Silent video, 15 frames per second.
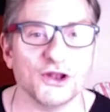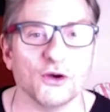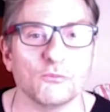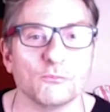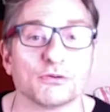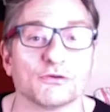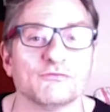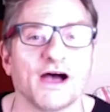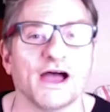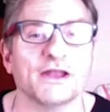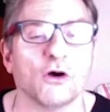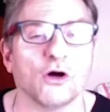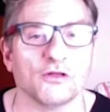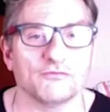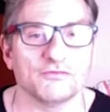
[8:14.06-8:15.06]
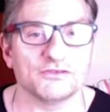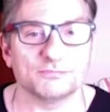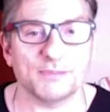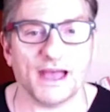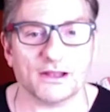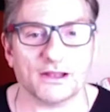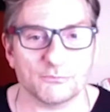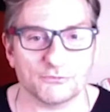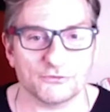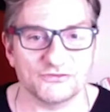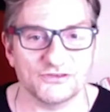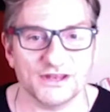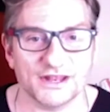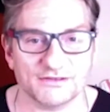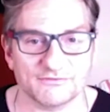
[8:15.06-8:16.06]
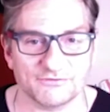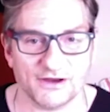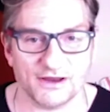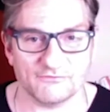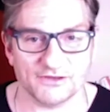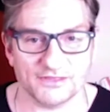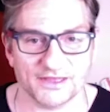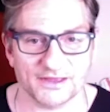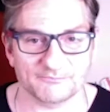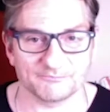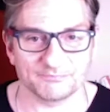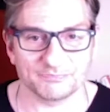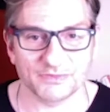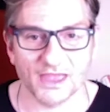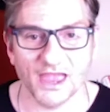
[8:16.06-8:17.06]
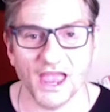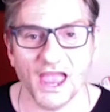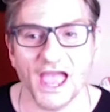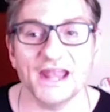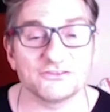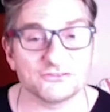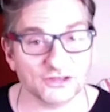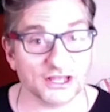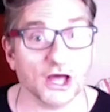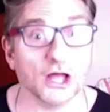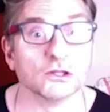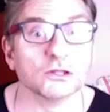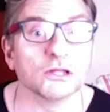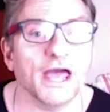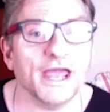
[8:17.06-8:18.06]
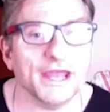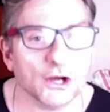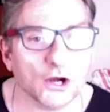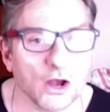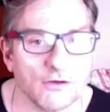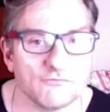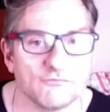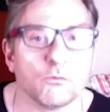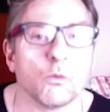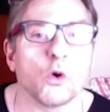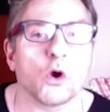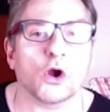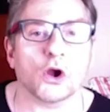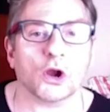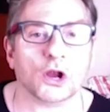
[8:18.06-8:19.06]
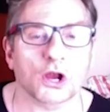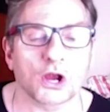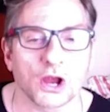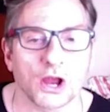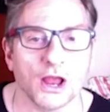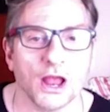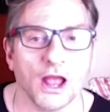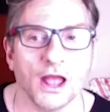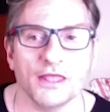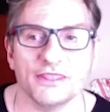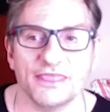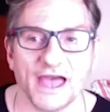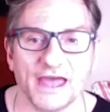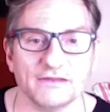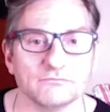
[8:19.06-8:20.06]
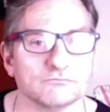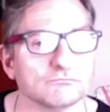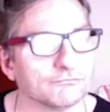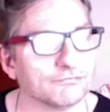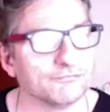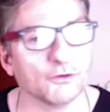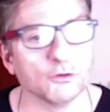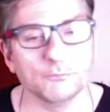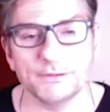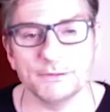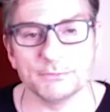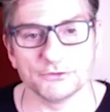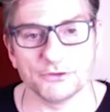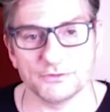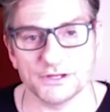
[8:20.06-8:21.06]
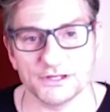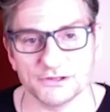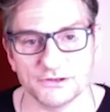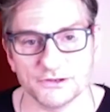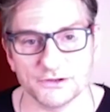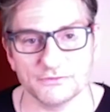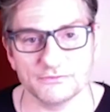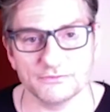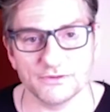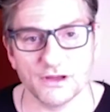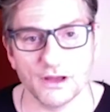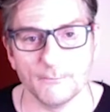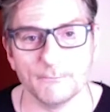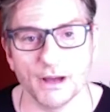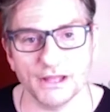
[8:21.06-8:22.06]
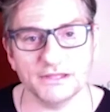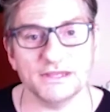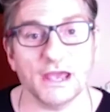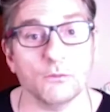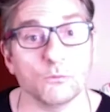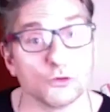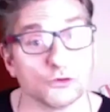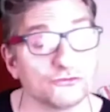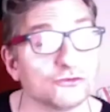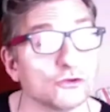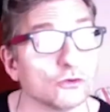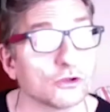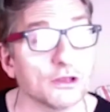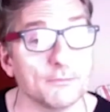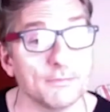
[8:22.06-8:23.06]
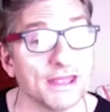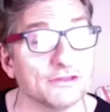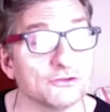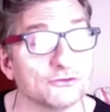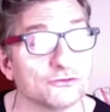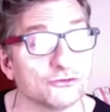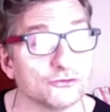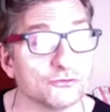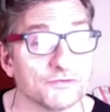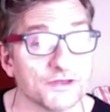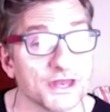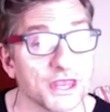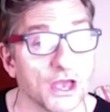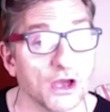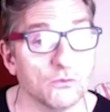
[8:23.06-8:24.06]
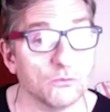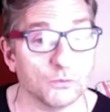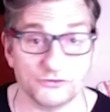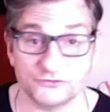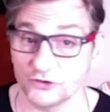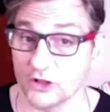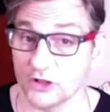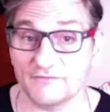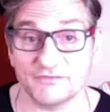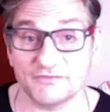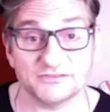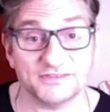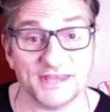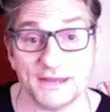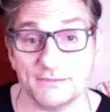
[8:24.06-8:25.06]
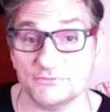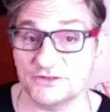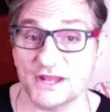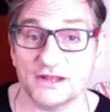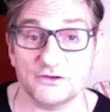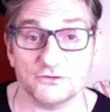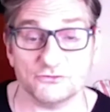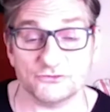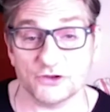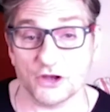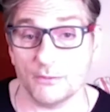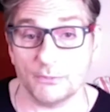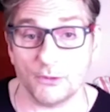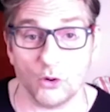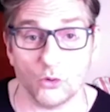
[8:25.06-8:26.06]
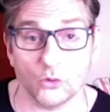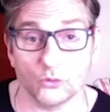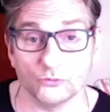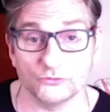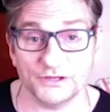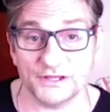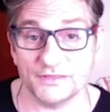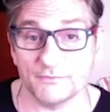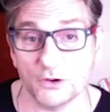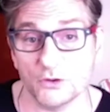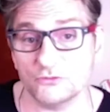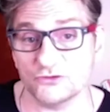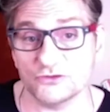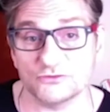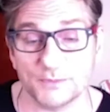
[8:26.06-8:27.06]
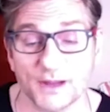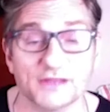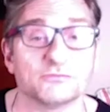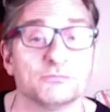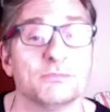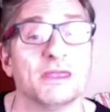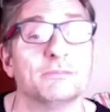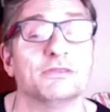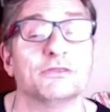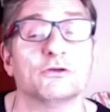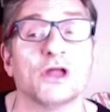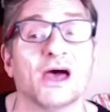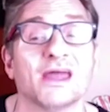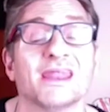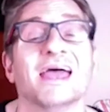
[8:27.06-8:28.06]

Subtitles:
provide all of these backup proceeding for everything. And it's like a layer of work that film people don't need to do, but yet we're still commanded to do video. We still have the same standards to uphold in the motion spots. Maybe they're not